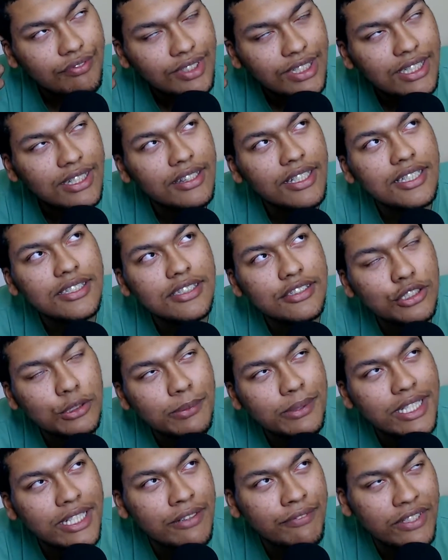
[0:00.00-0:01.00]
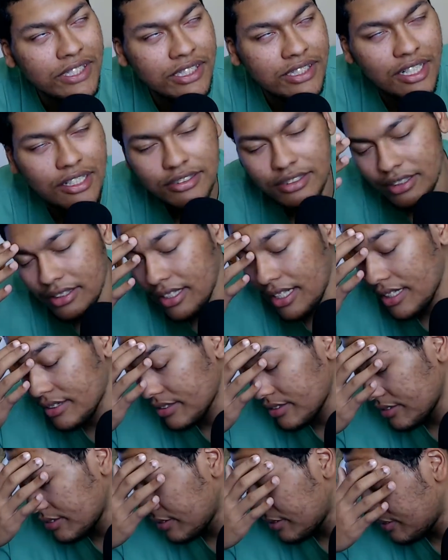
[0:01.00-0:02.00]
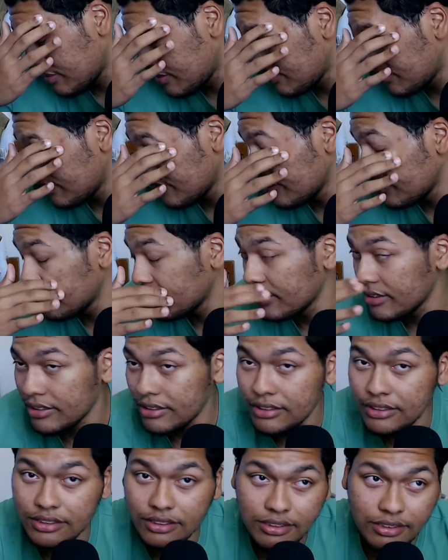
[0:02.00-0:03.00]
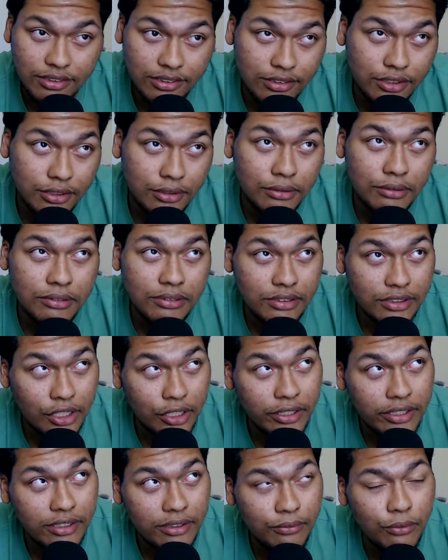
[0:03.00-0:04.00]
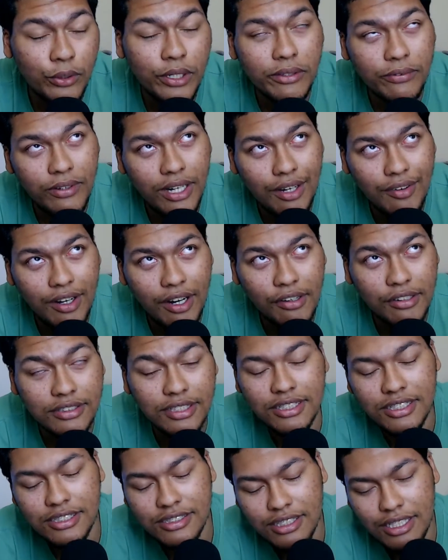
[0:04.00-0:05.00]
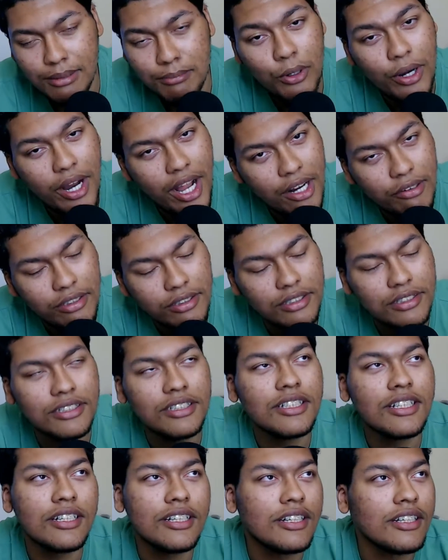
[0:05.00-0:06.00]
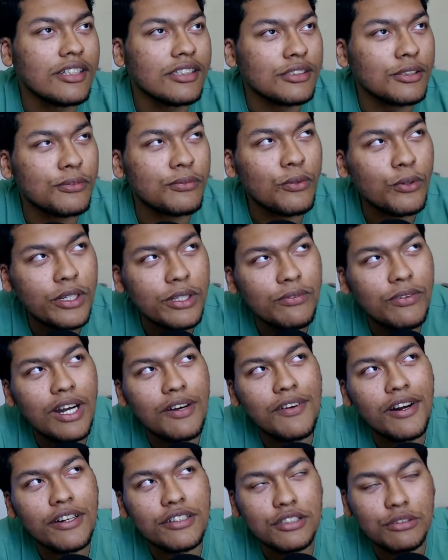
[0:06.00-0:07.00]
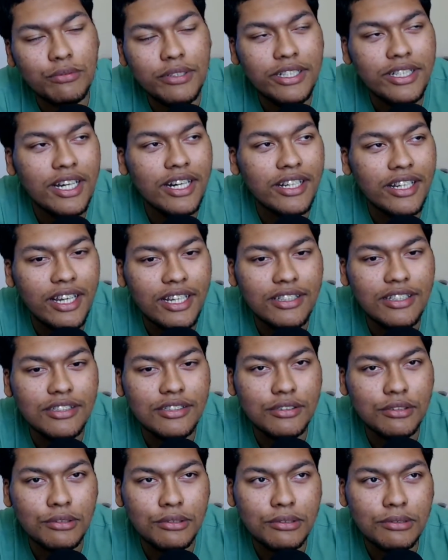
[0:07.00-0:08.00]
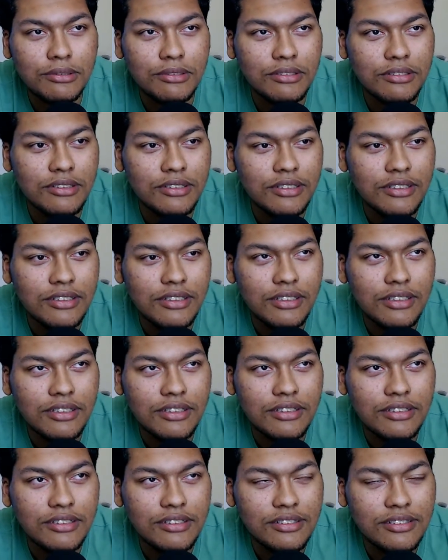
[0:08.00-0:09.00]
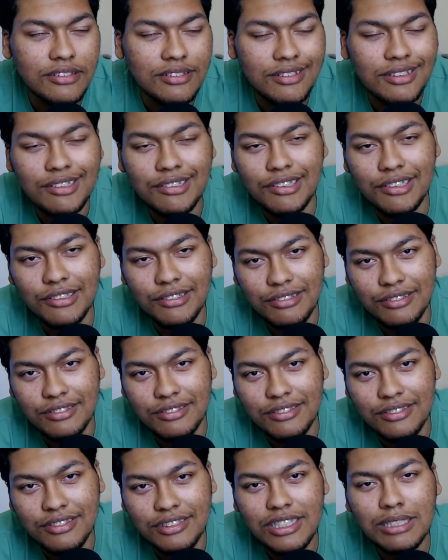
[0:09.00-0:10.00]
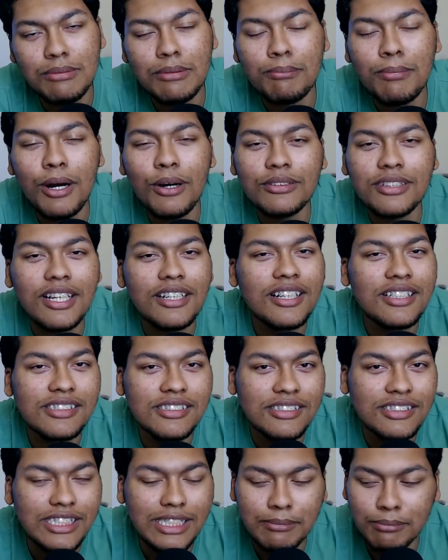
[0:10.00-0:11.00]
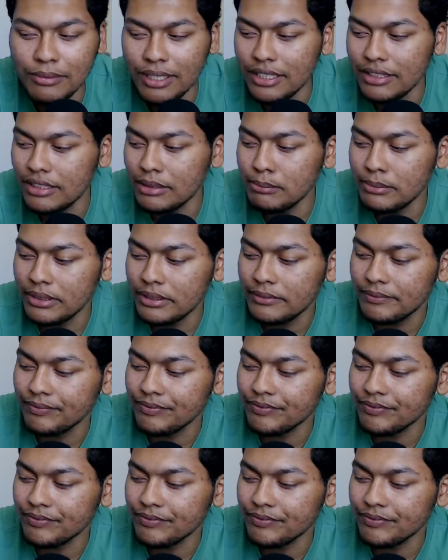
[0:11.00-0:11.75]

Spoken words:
Let's assume you're taking 15 hours of classes. 45 hours, I should say, more accurately. So 45 hours a week dedicated to school. I don't know. Something about that doesn't seem right to me.